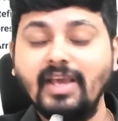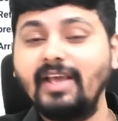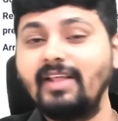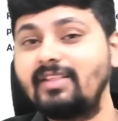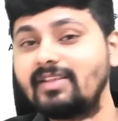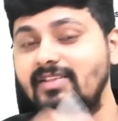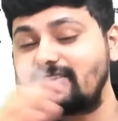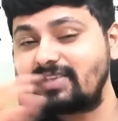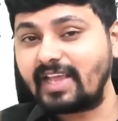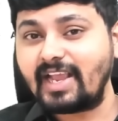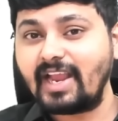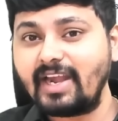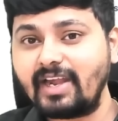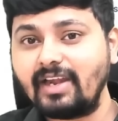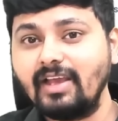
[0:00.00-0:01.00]
In the
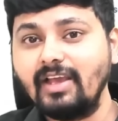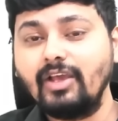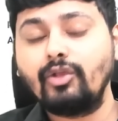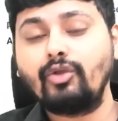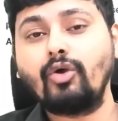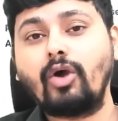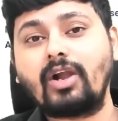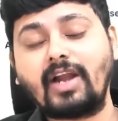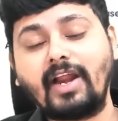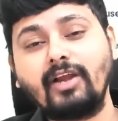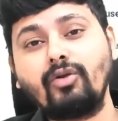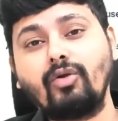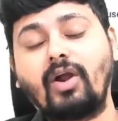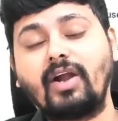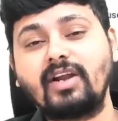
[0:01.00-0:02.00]
second, you are trying
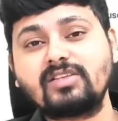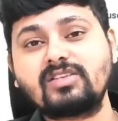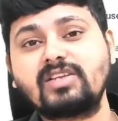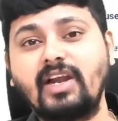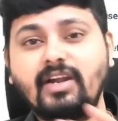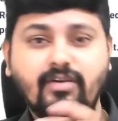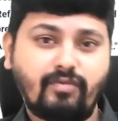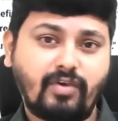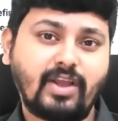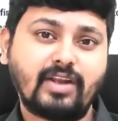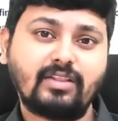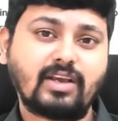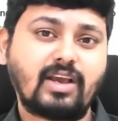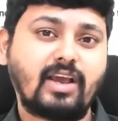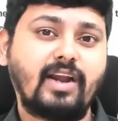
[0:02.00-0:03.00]
to understand where
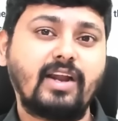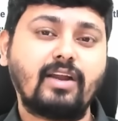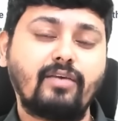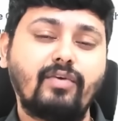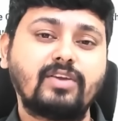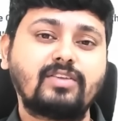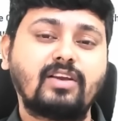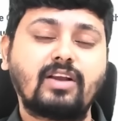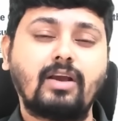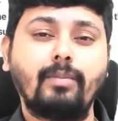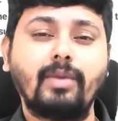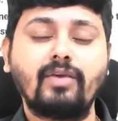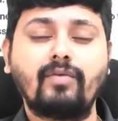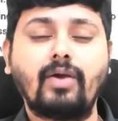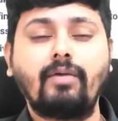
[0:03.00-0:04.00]
the current affairs are
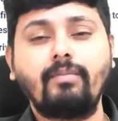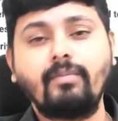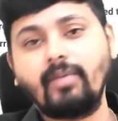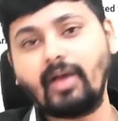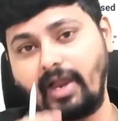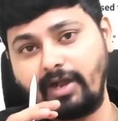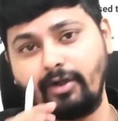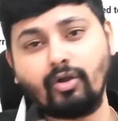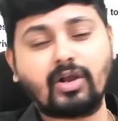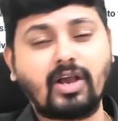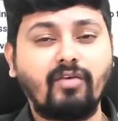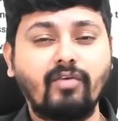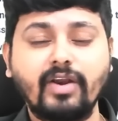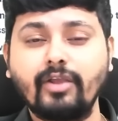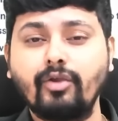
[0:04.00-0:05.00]
coming from and you are
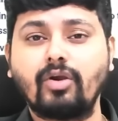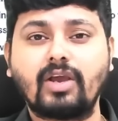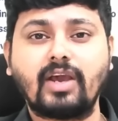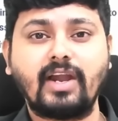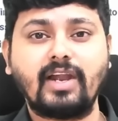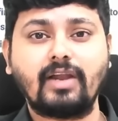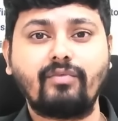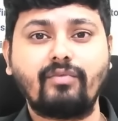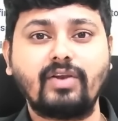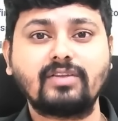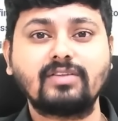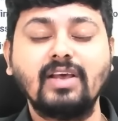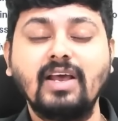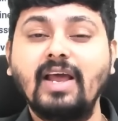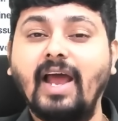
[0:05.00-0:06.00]
covering your current affairs
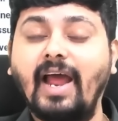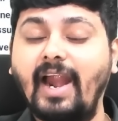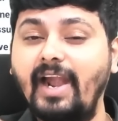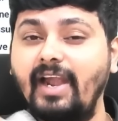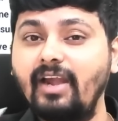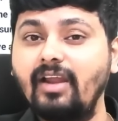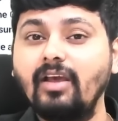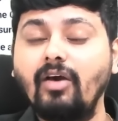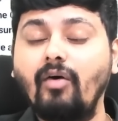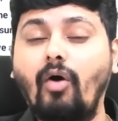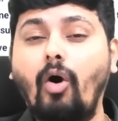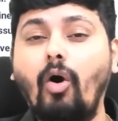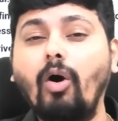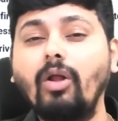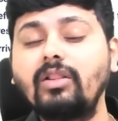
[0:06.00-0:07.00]
and
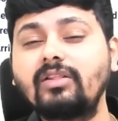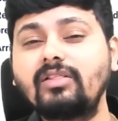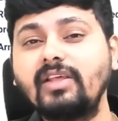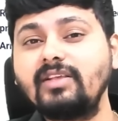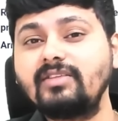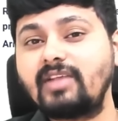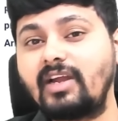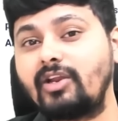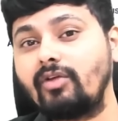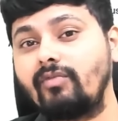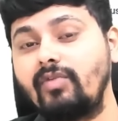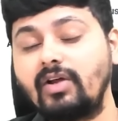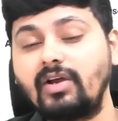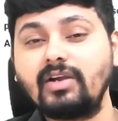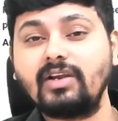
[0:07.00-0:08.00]
all the things that you have
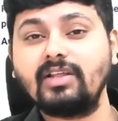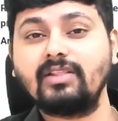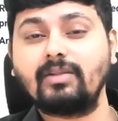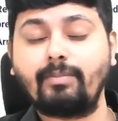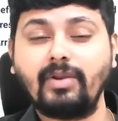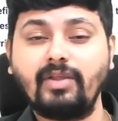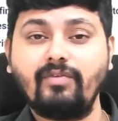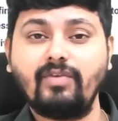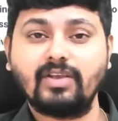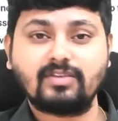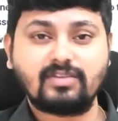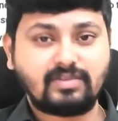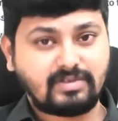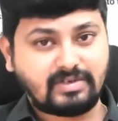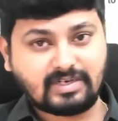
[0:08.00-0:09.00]
learned in the
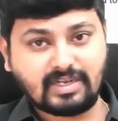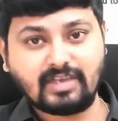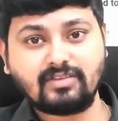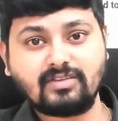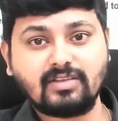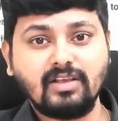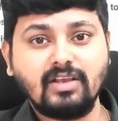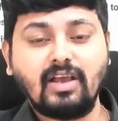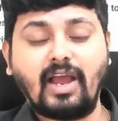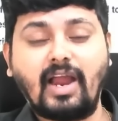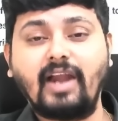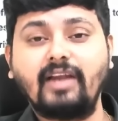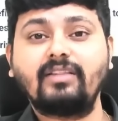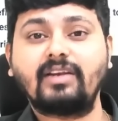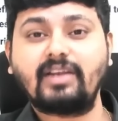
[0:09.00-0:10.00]
previous tests
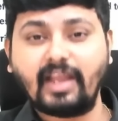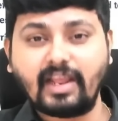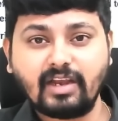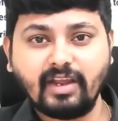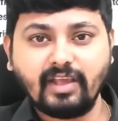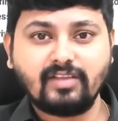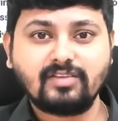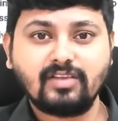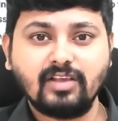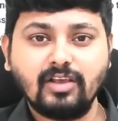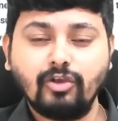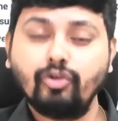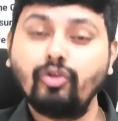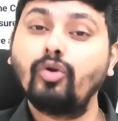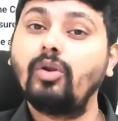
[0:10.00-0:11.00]
and the techniques
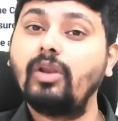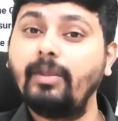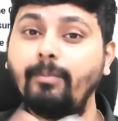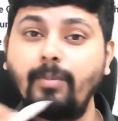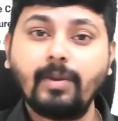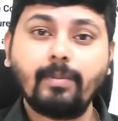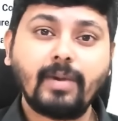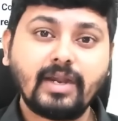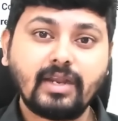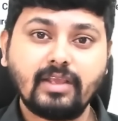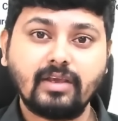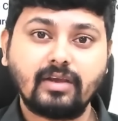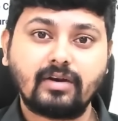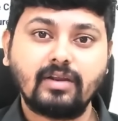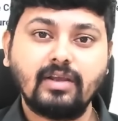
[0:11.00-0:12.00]
you will implement
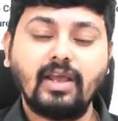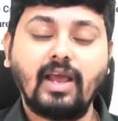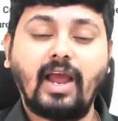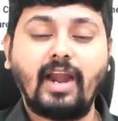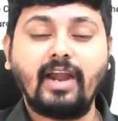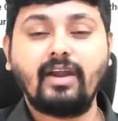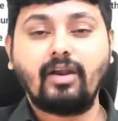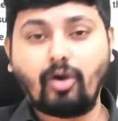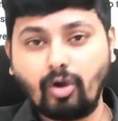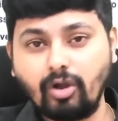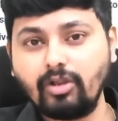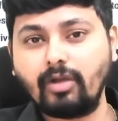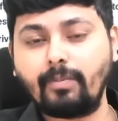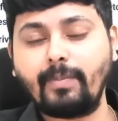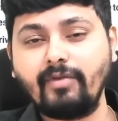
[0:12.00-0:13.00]
here, and all
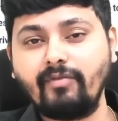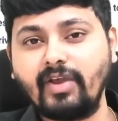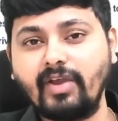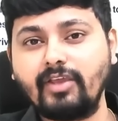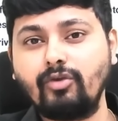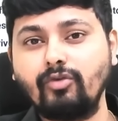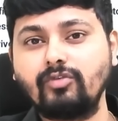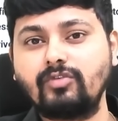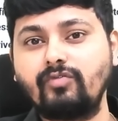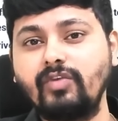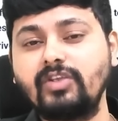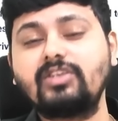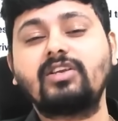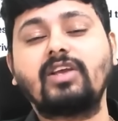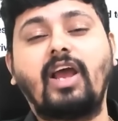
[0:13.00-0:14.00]
your PYQs
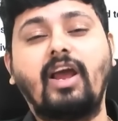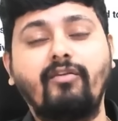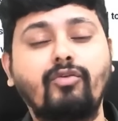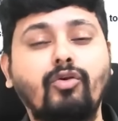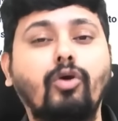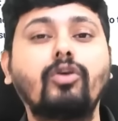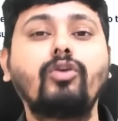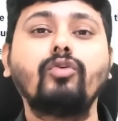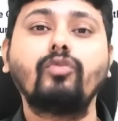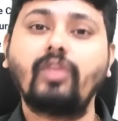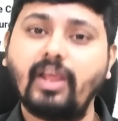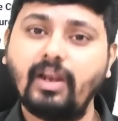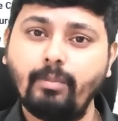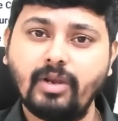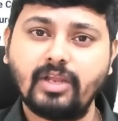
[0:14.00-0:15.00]
which have taught you the
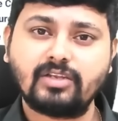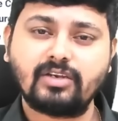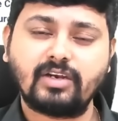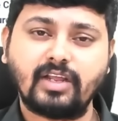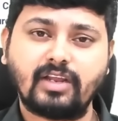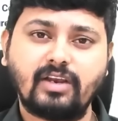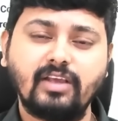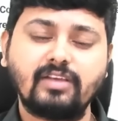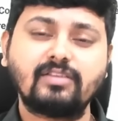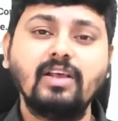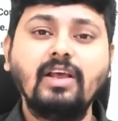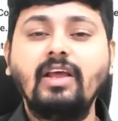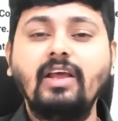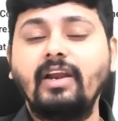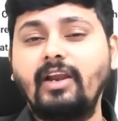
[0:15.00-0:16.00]
elimination techniques.
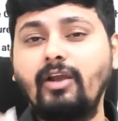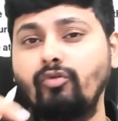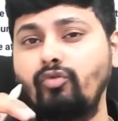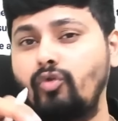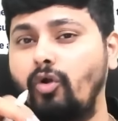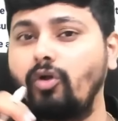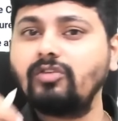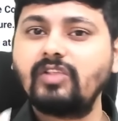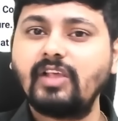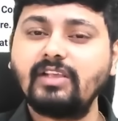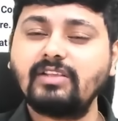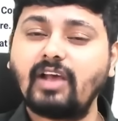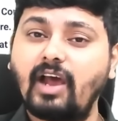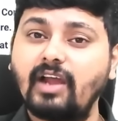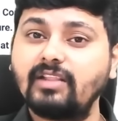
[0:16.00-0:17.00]
Now those things,
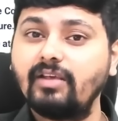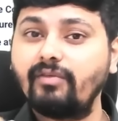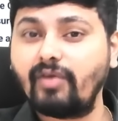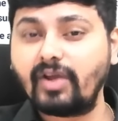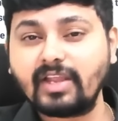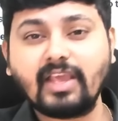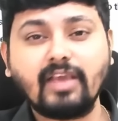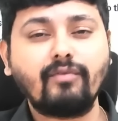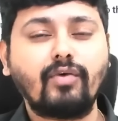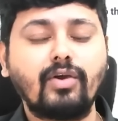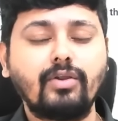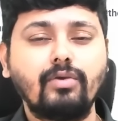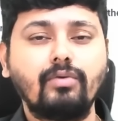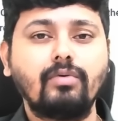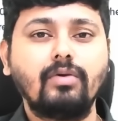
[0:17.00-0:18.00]
are they working for
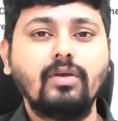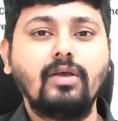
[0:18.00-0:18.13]
you?